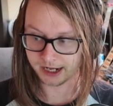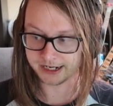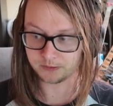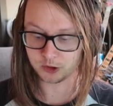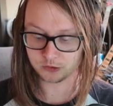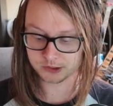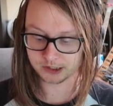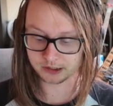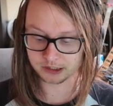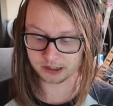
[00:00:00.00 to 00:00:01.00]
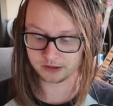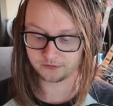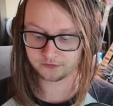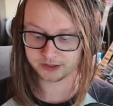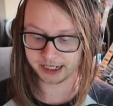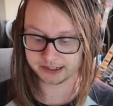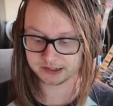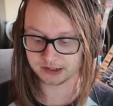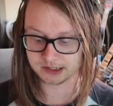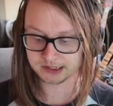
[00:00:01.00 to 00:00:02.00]
And then we're also going to
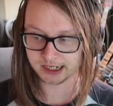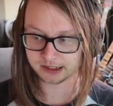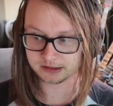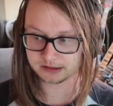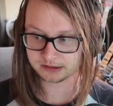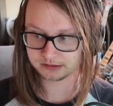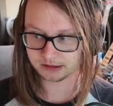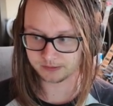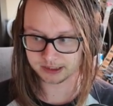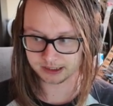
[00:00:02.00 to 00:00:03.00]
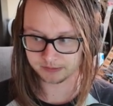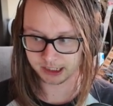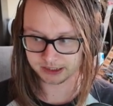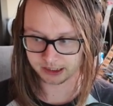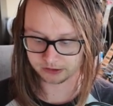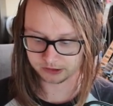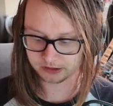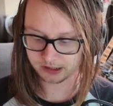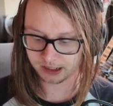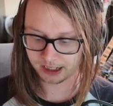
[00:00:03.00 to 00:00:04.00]
flat the 2nd, a bit like
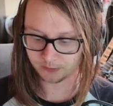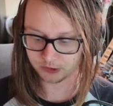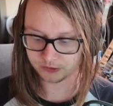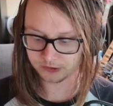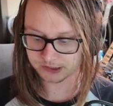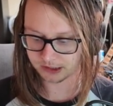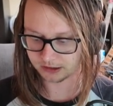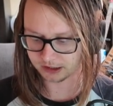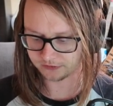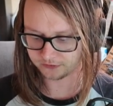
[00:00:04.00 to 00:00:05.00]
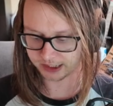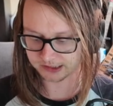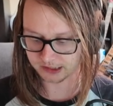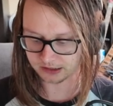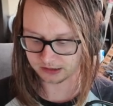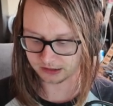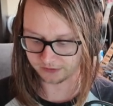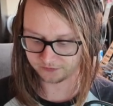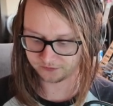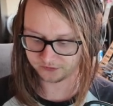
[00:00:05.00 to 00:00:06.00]
Pythagorean, and we're also going to flatten
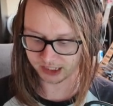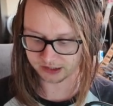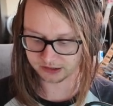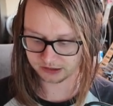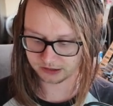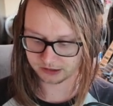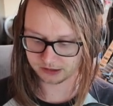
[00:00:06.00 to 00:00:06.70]
the 5th.